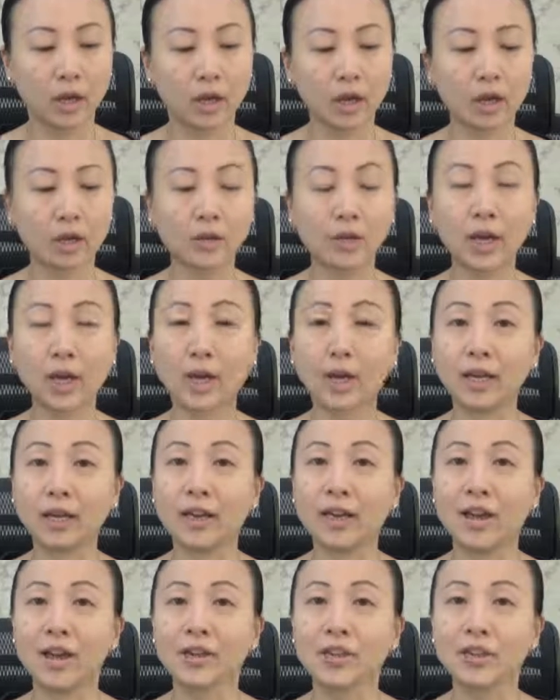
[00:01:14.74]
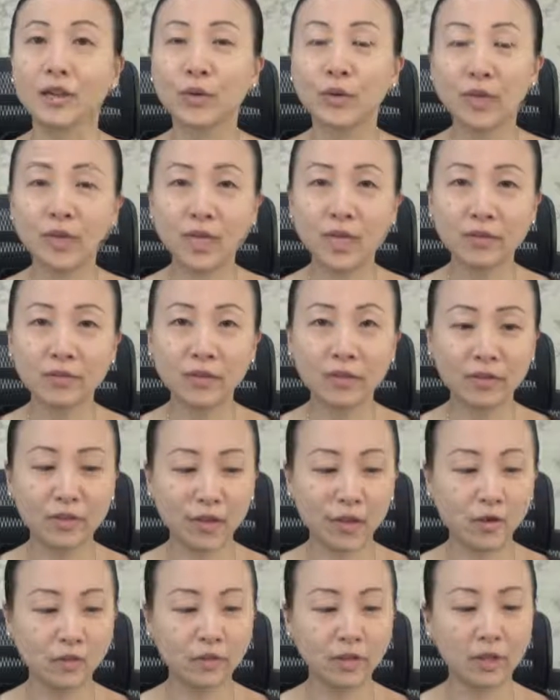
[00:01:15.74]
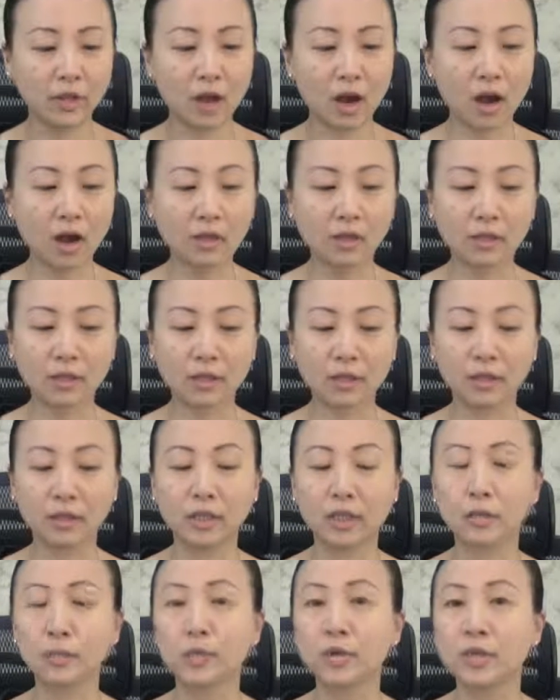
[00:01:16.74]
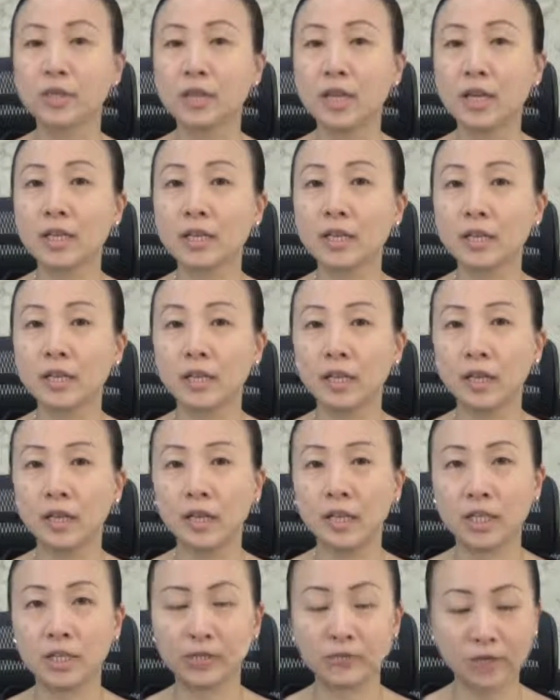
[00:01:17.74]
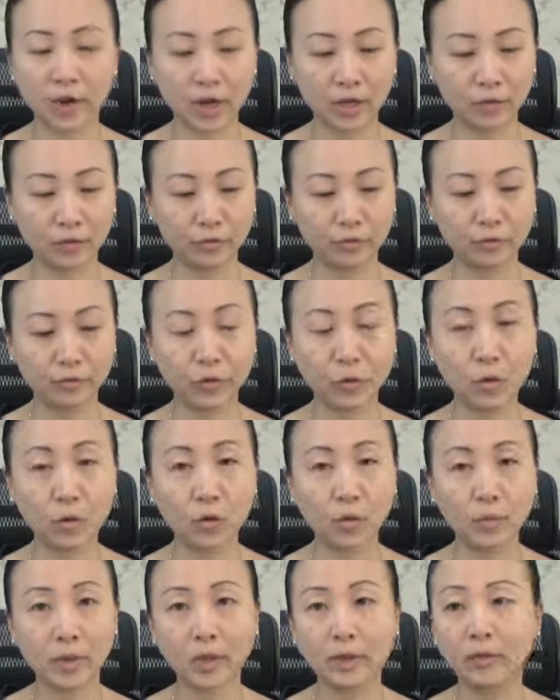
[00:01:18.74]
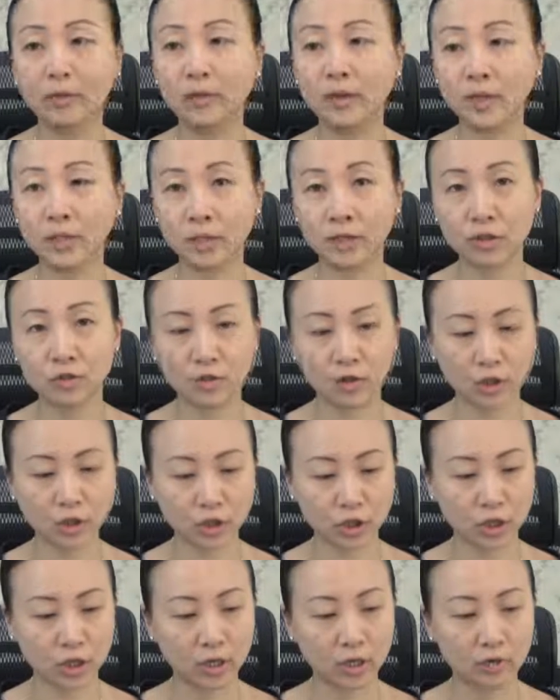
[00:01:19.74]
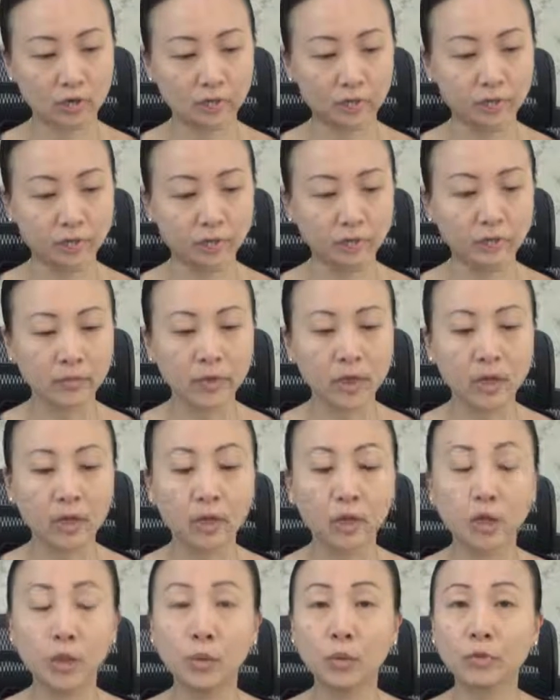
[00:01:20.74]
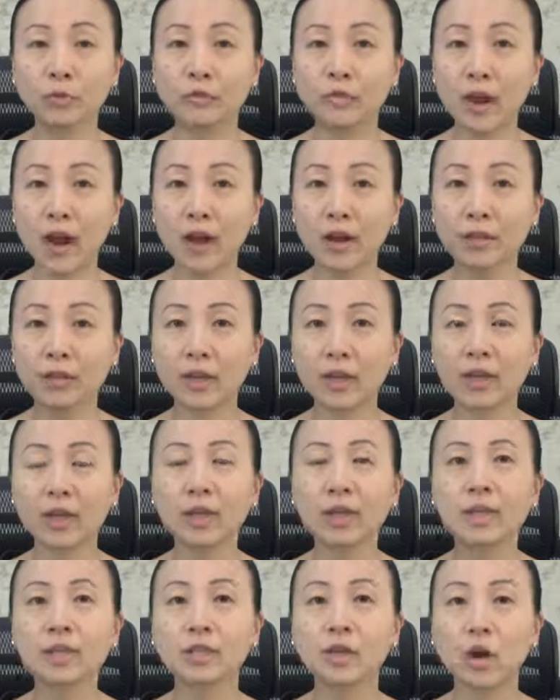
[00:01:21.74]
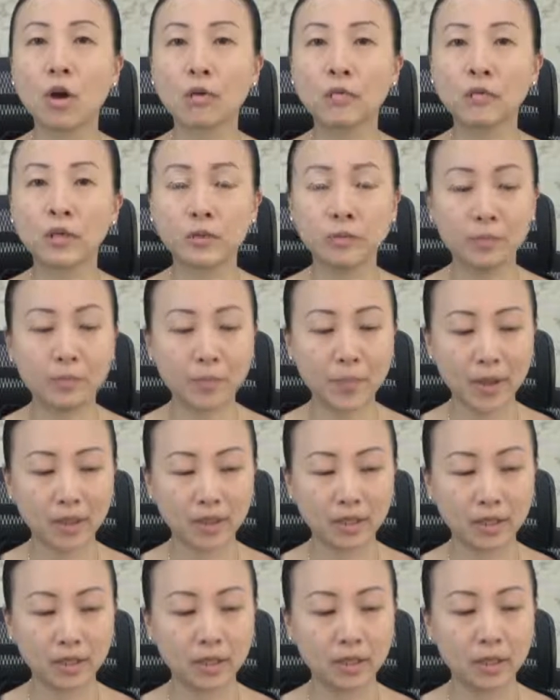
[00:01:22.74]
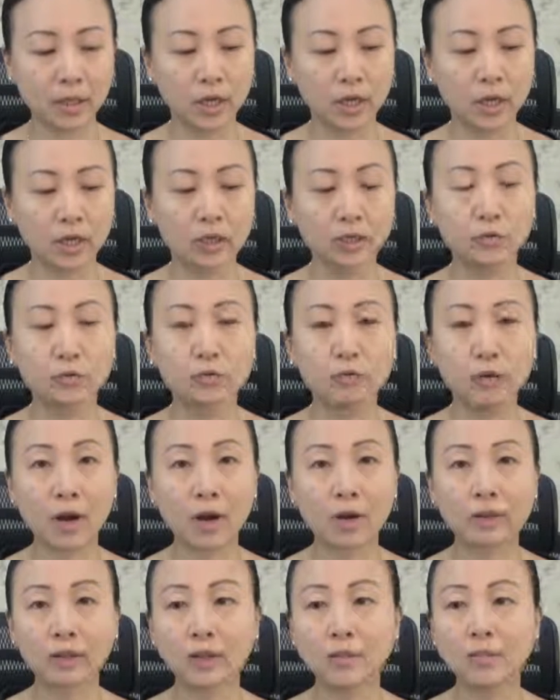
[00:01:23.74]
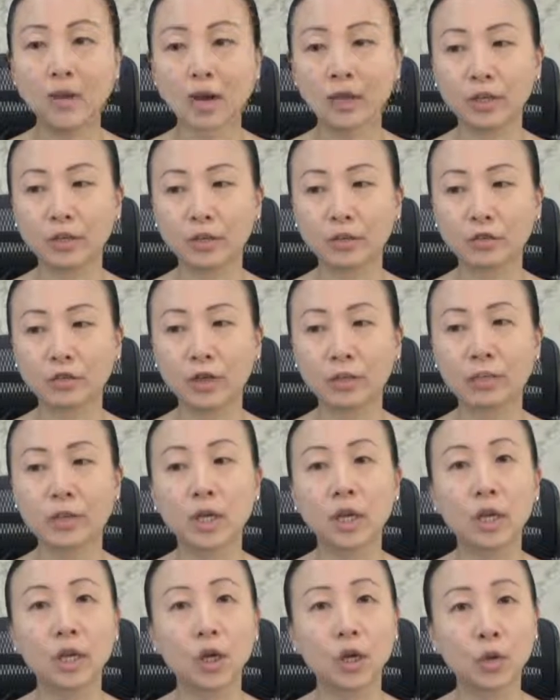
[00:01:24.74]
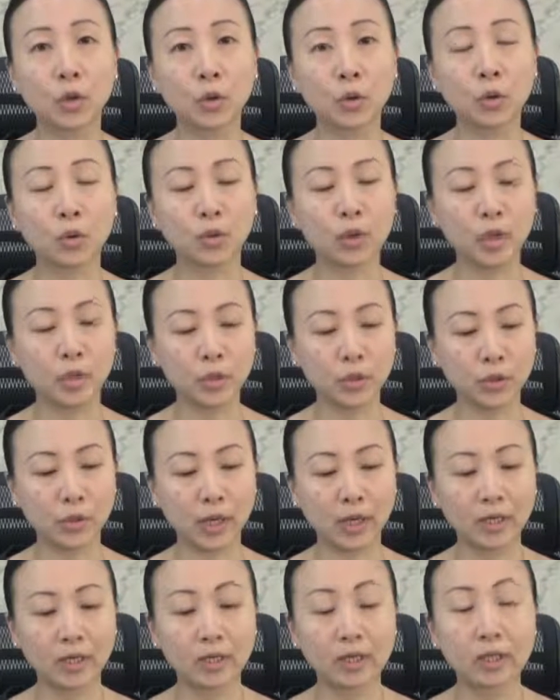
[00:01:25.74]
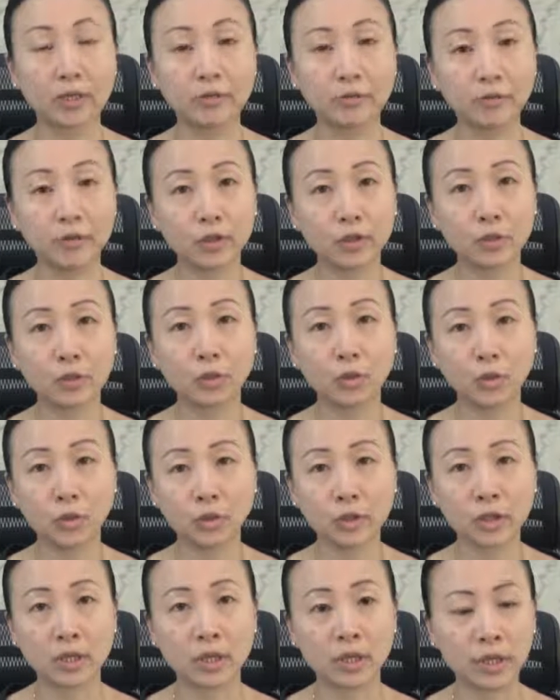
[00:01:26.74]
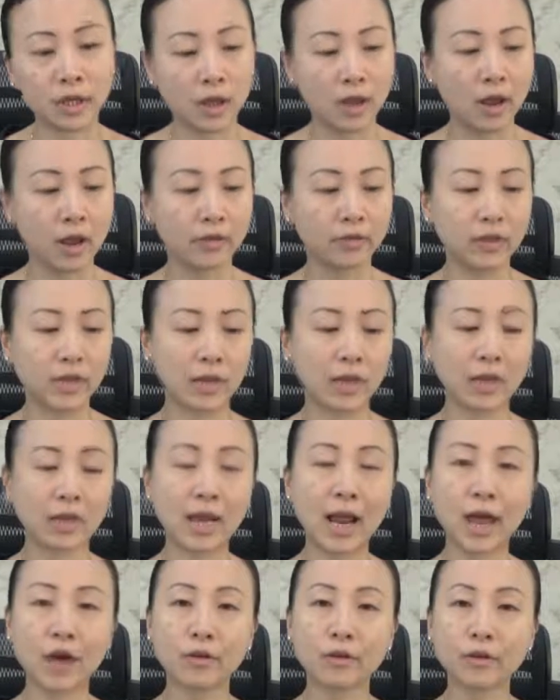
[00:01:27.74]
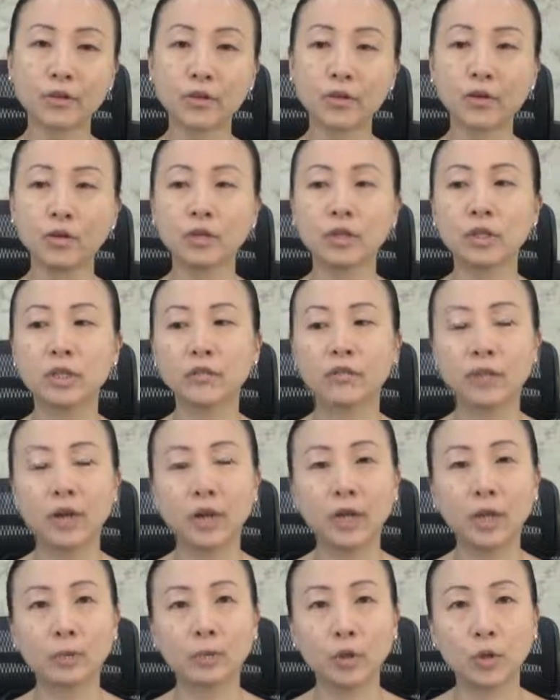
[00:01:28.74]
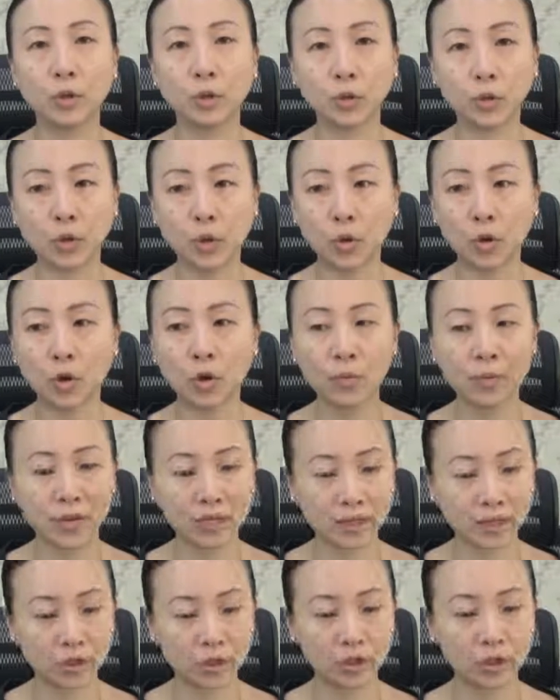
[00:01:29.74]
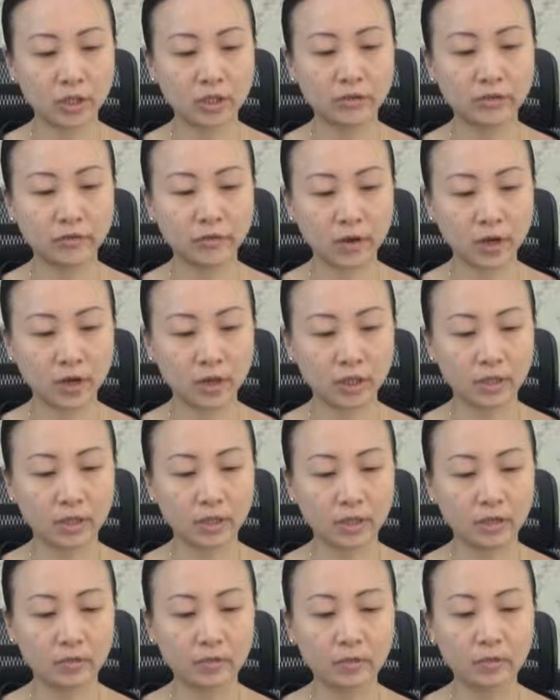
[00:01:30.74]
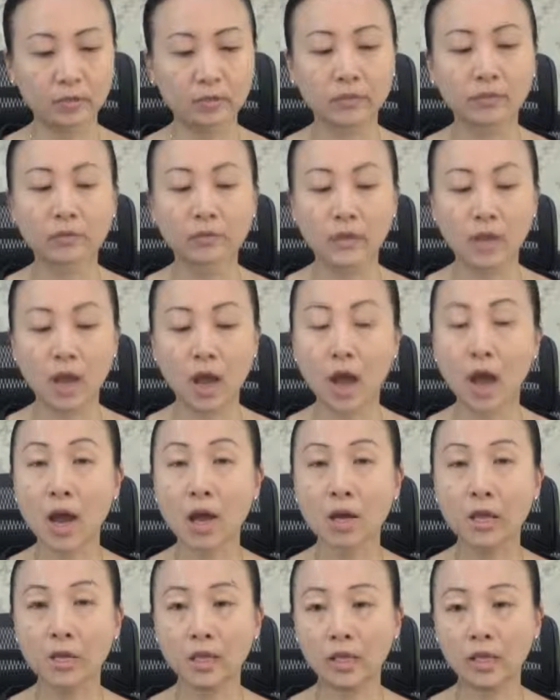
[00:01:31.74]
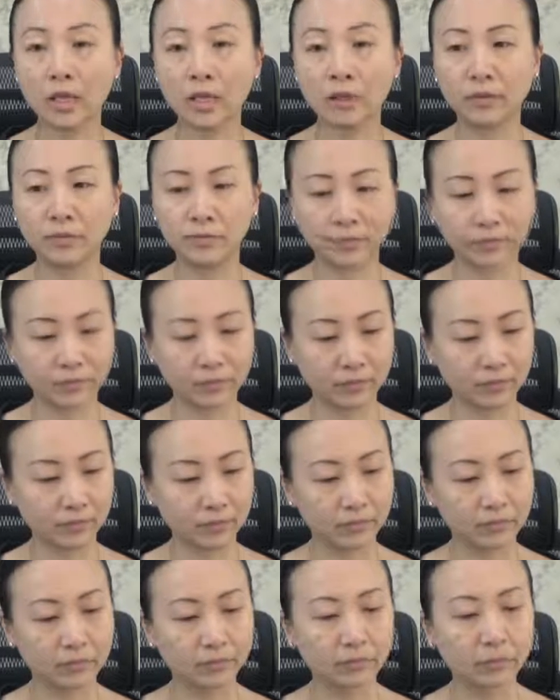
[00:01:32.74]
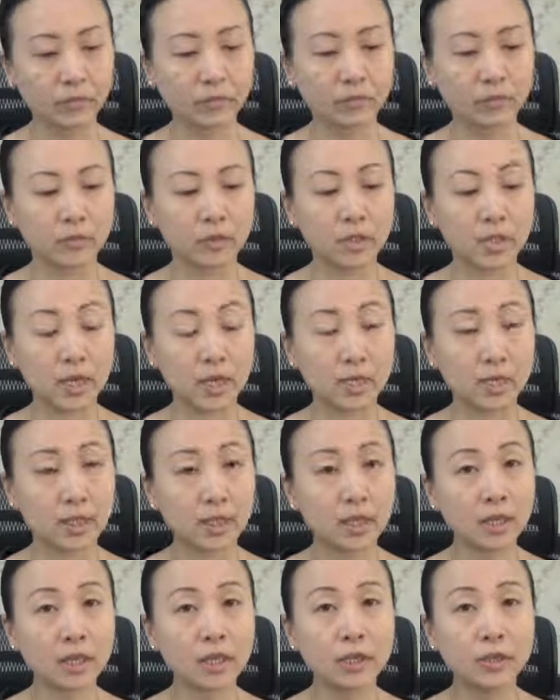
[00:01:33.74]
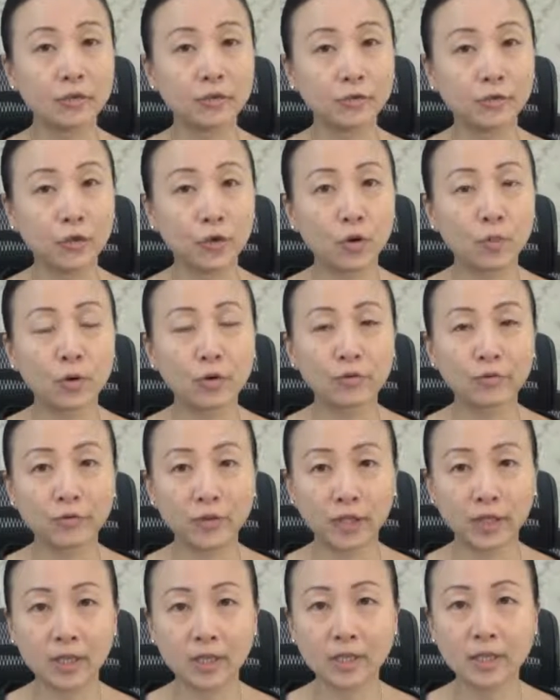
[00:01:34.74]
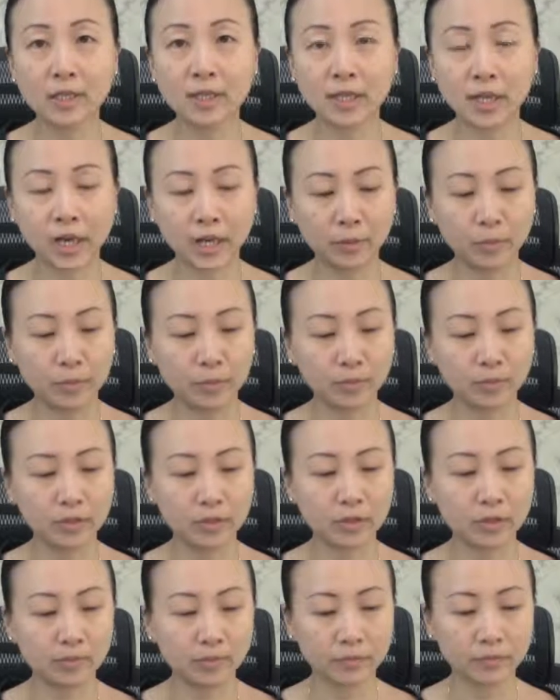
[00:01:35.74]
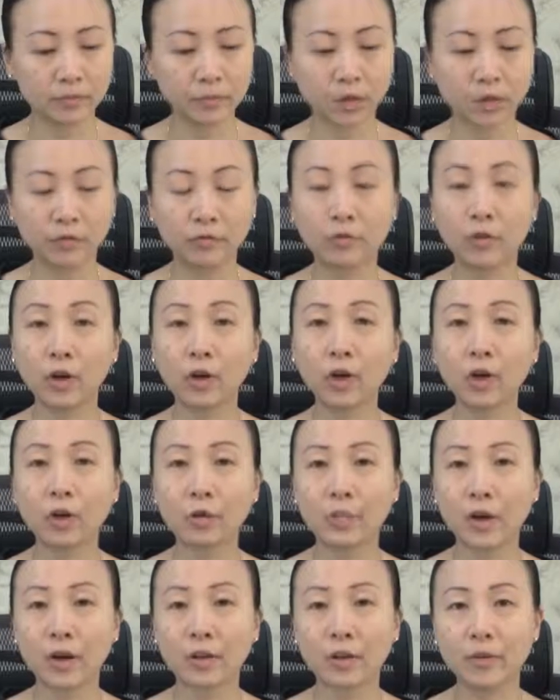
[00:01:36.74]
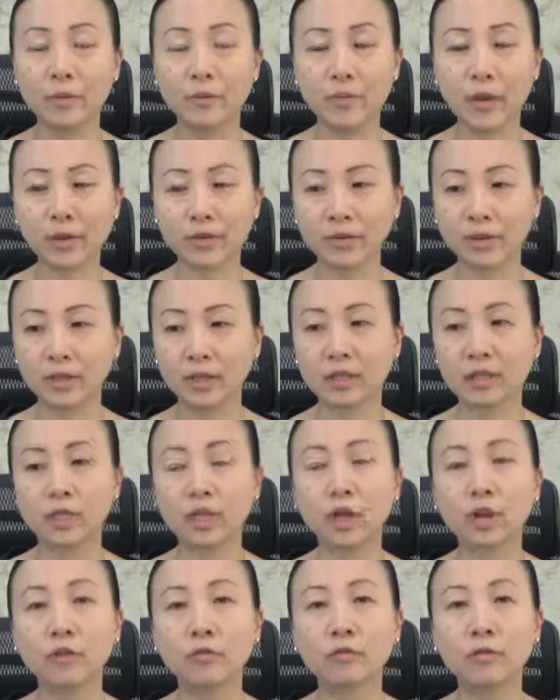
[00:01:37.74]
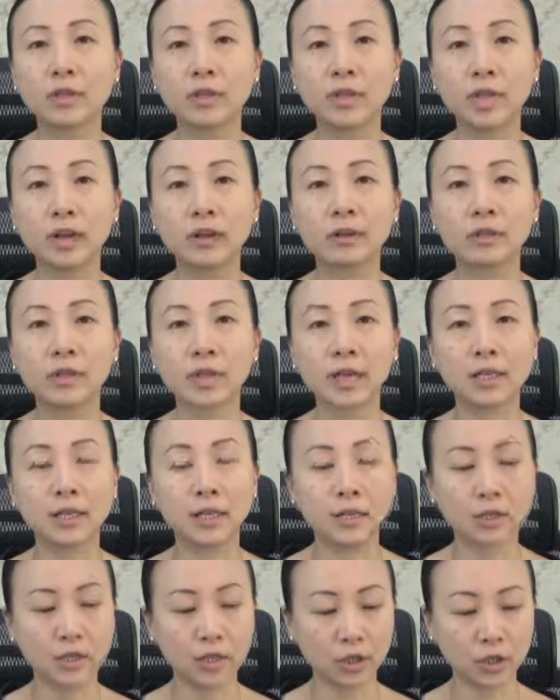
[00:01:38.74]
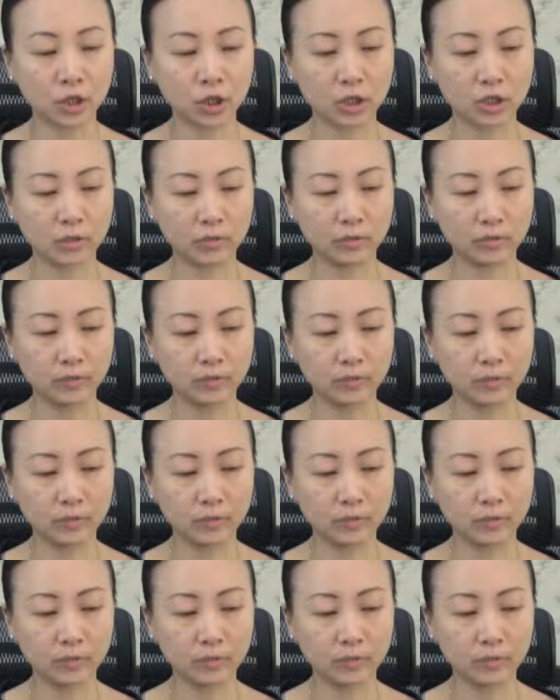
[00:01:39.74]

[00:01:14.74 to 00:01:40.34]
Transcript: Okay, so even though the article is presented in its final form in this structure, you will find that it is often better to write the manuscript according to a different order that allows you to develop your core messages first, i.e., data in the form of figures and tables, followed by the methods, results, and discussion.